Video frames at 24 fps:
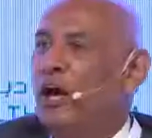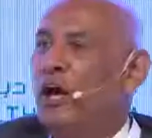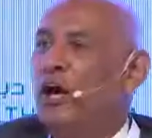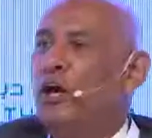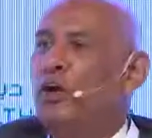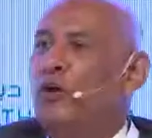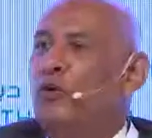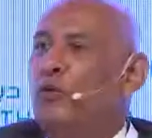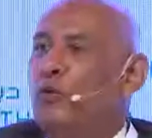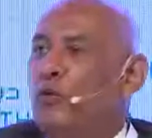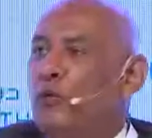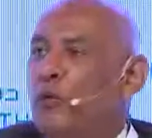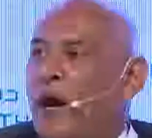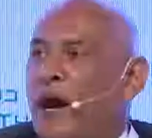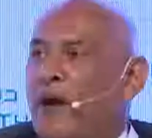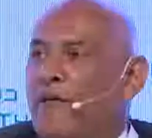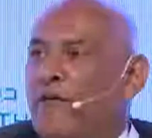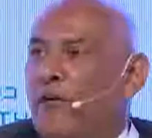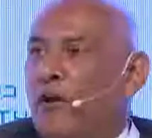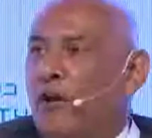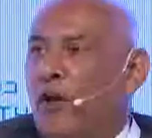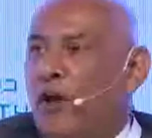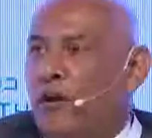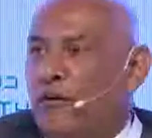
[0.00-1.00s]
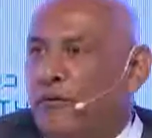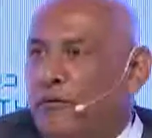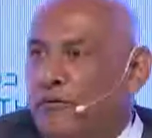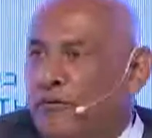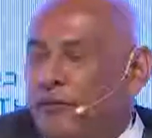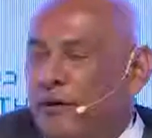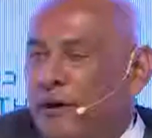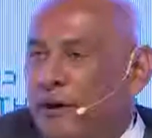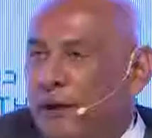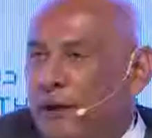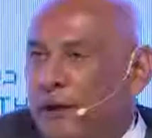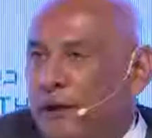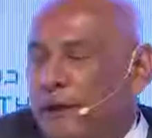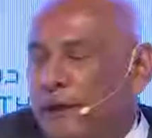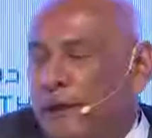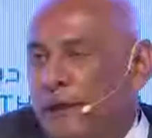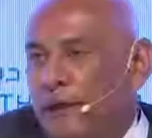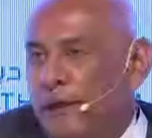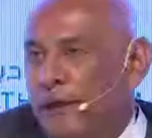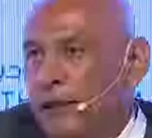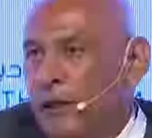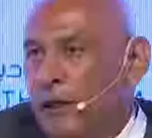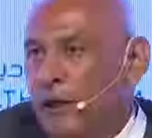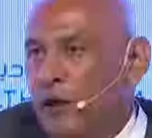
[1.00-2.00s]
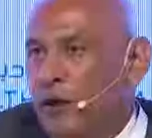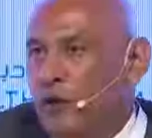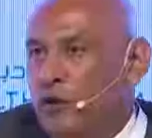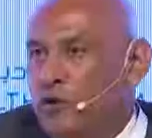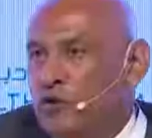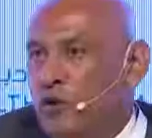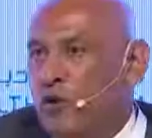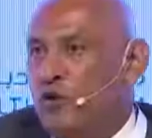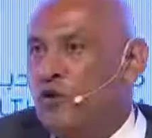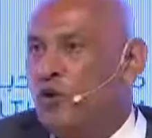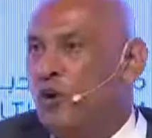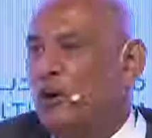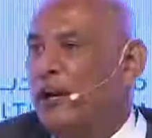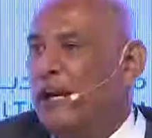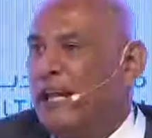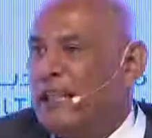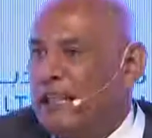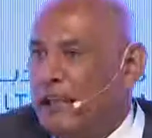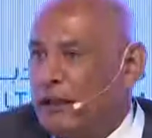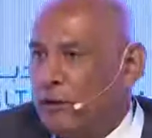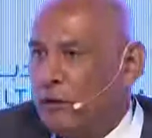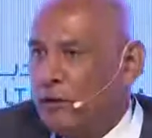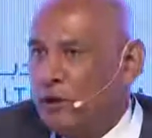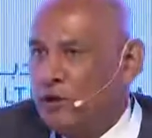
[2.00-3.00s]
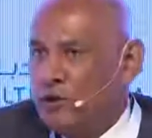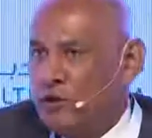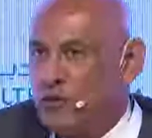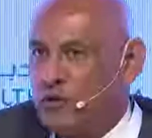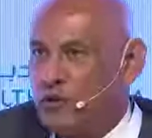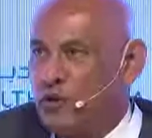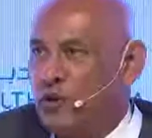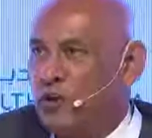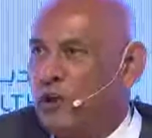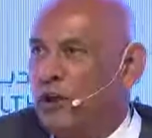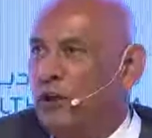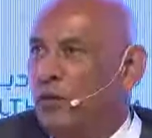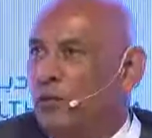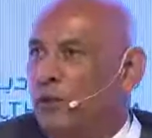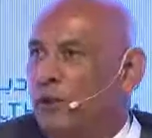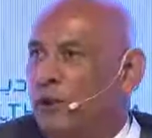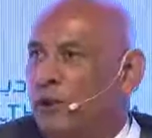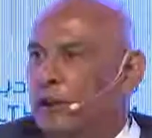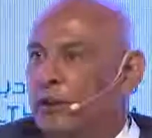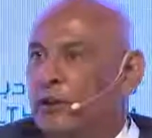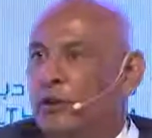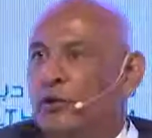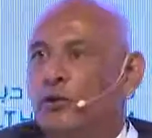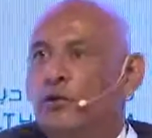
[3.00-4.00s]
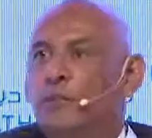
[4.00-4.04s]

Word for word: Uh, you, you have a lot of uh, Uh, social and ethical issues to deal with.